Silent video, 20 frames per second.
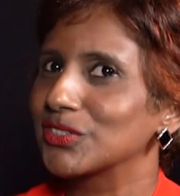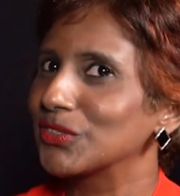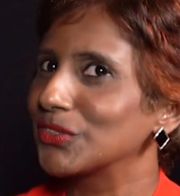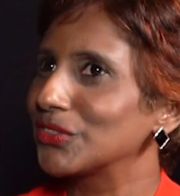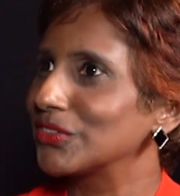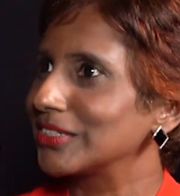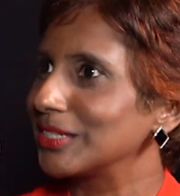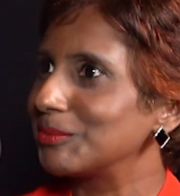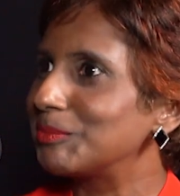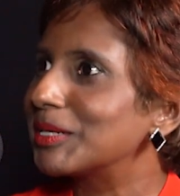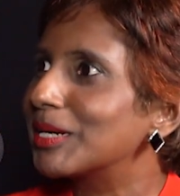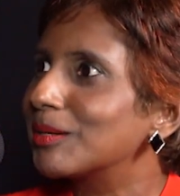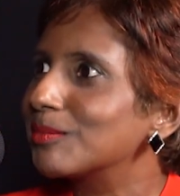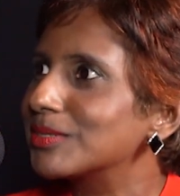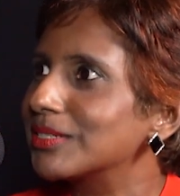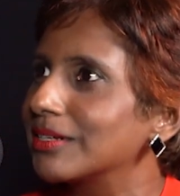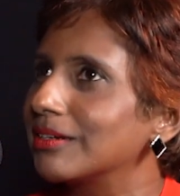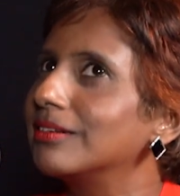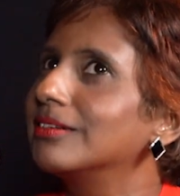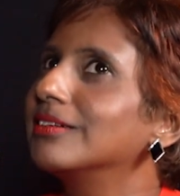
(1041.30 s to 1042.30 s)
So it
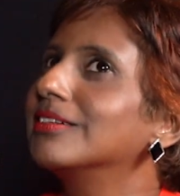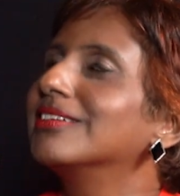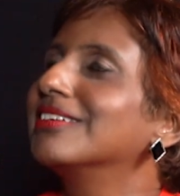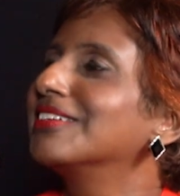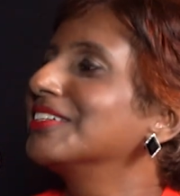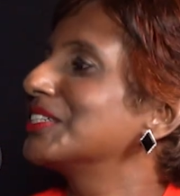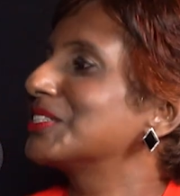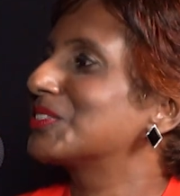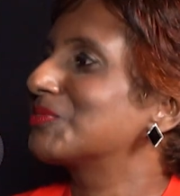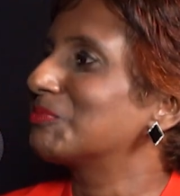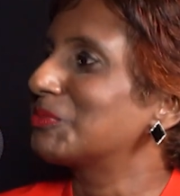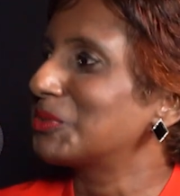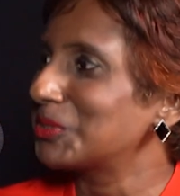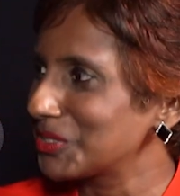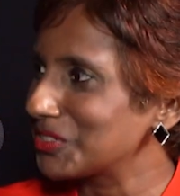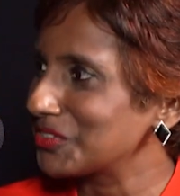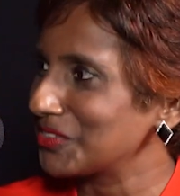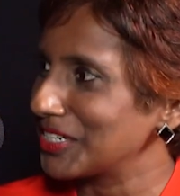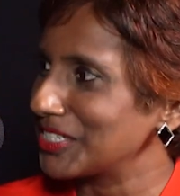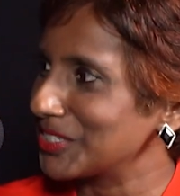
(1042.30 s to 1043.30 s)
becomes like, it's more
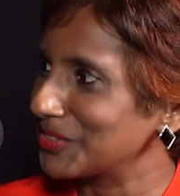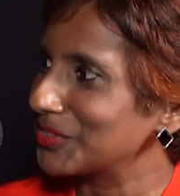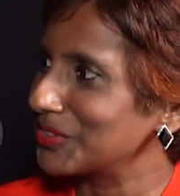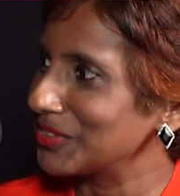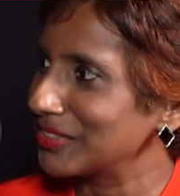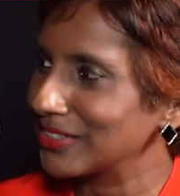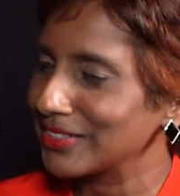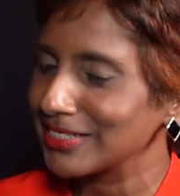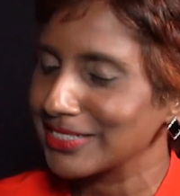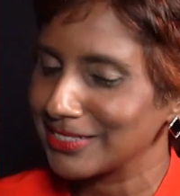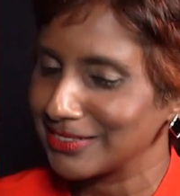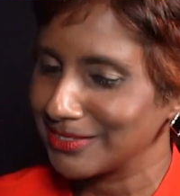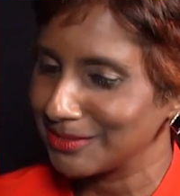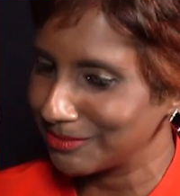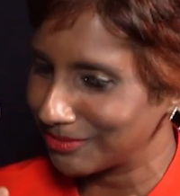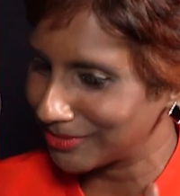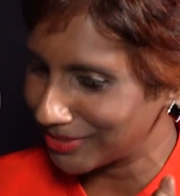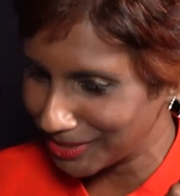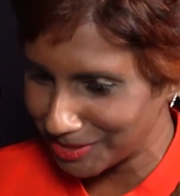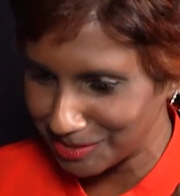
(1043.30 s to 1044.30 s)
stressful because
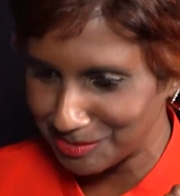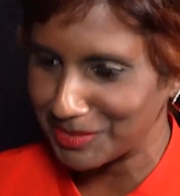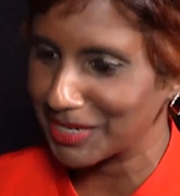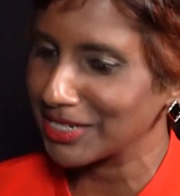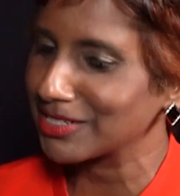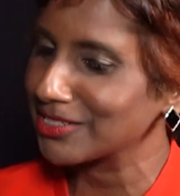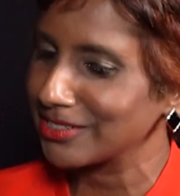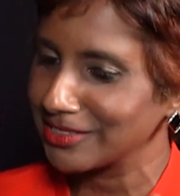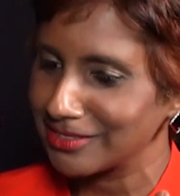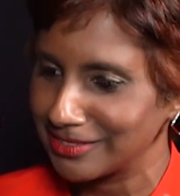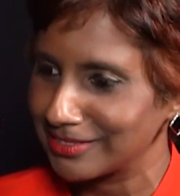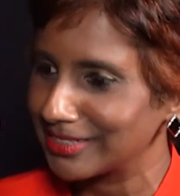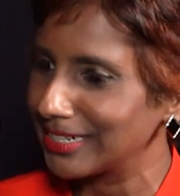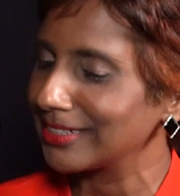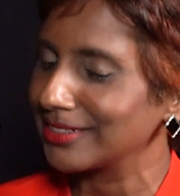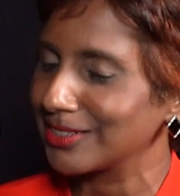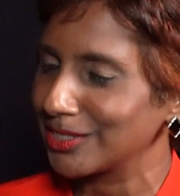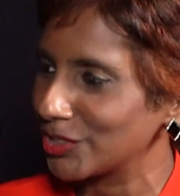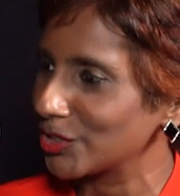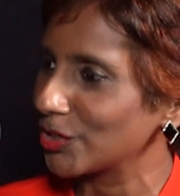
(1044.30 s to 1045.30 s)
you've got to make sure you
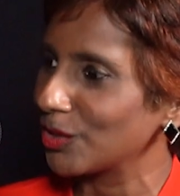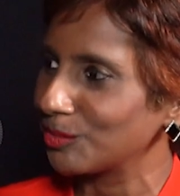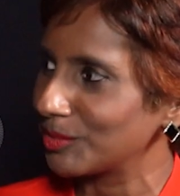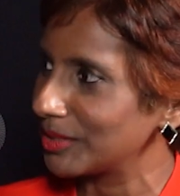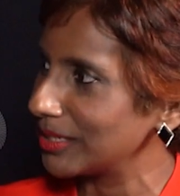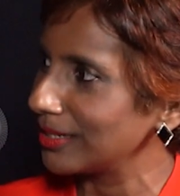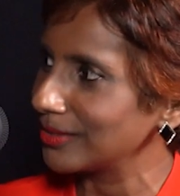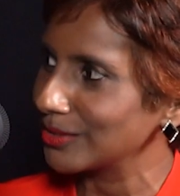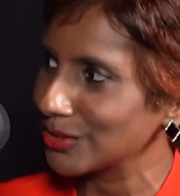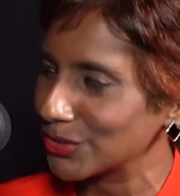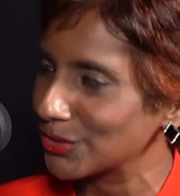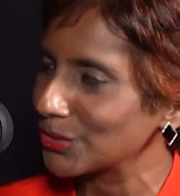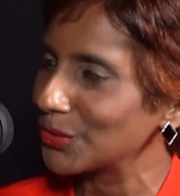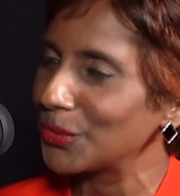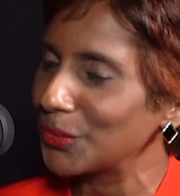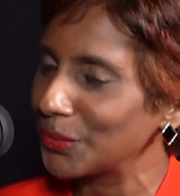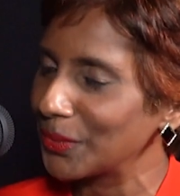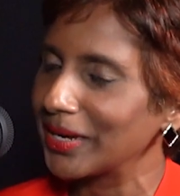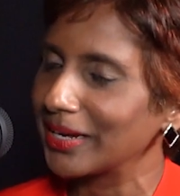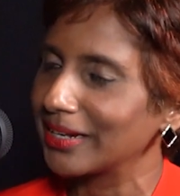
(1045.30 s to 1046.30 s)
get the job done so
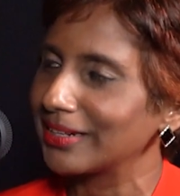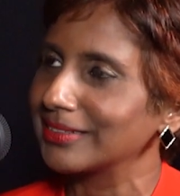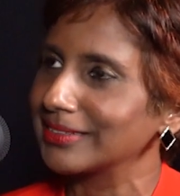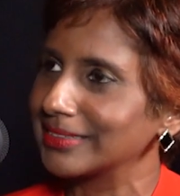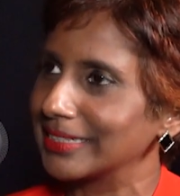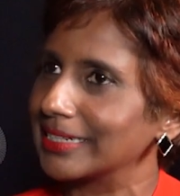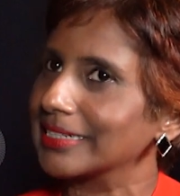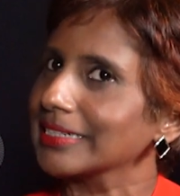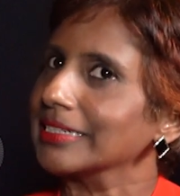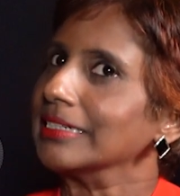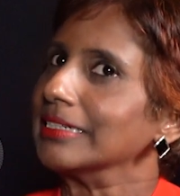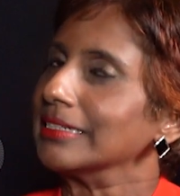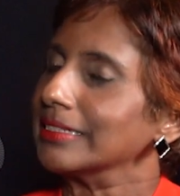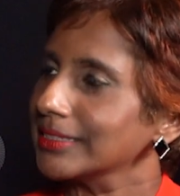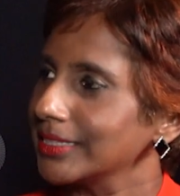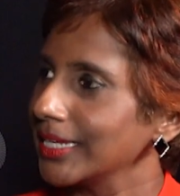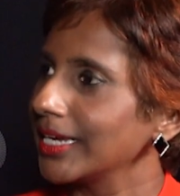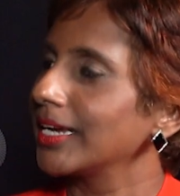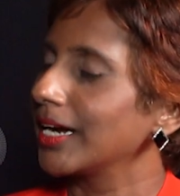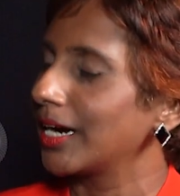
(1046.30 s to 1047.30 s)
well that
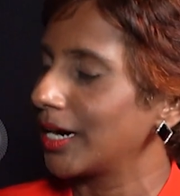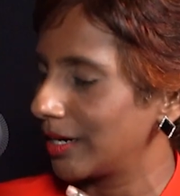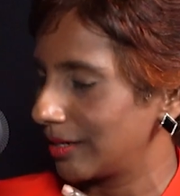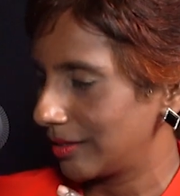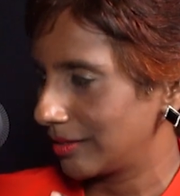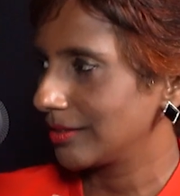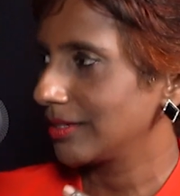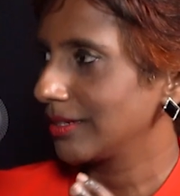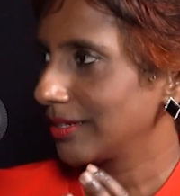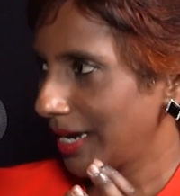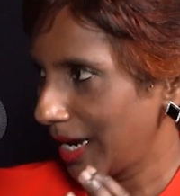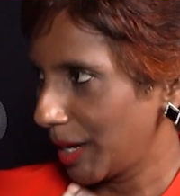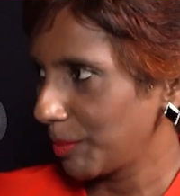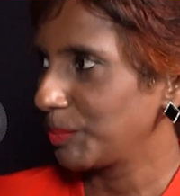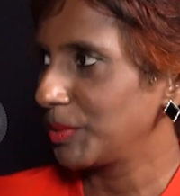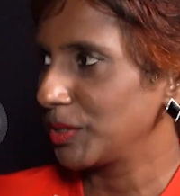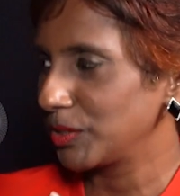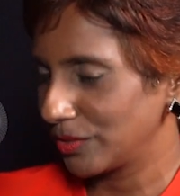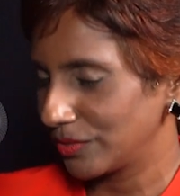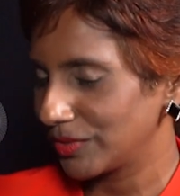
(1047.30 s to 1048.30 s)
they are
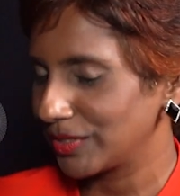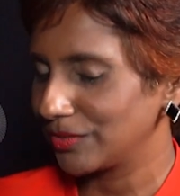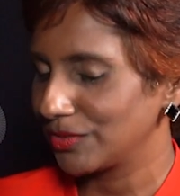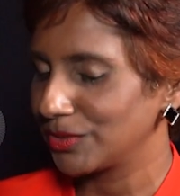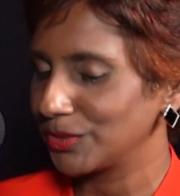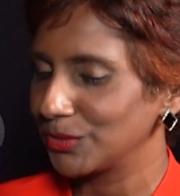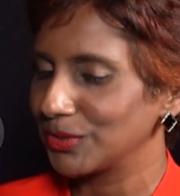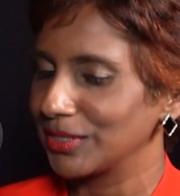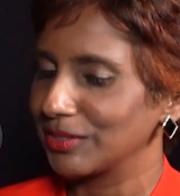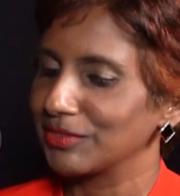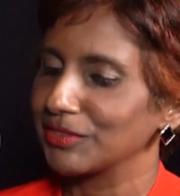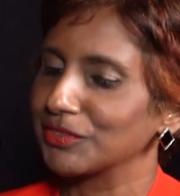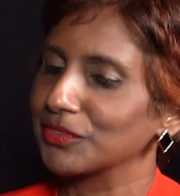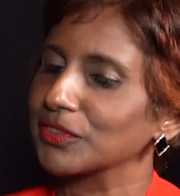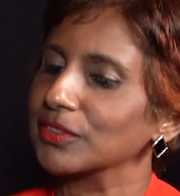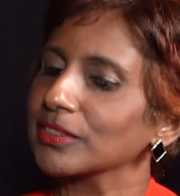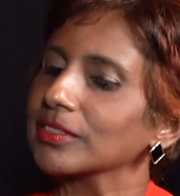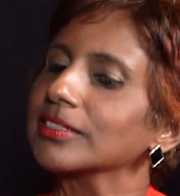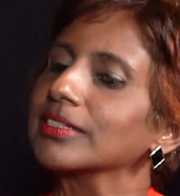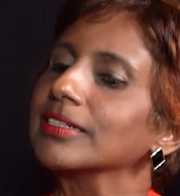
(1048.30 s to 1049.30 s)
happy to have given you that
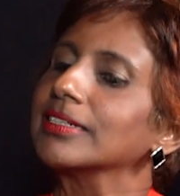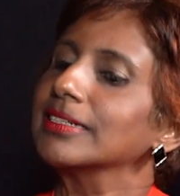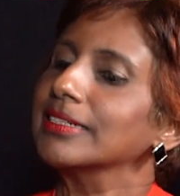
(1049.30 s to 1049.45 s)
referral.